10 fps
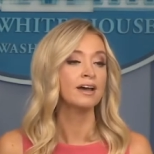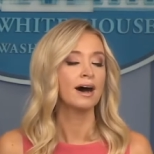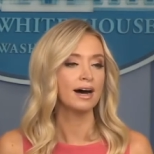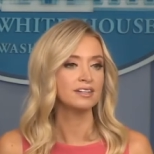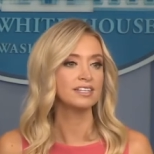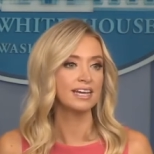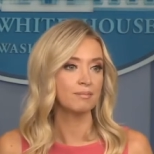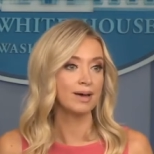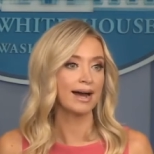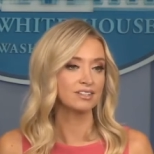uh, to get
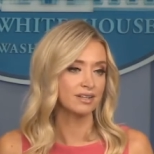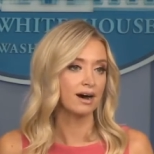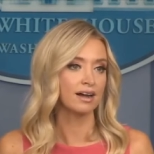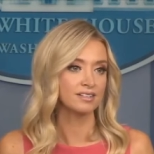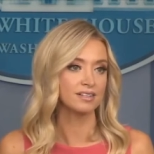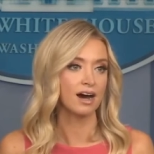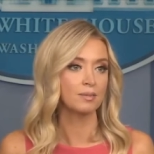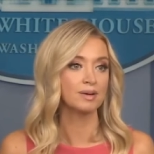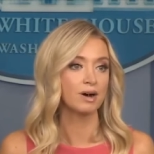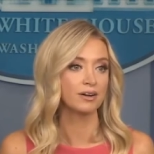back to the hottest economy
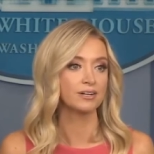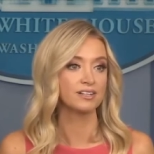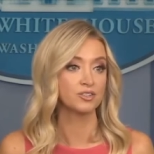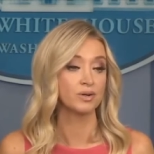in modern history.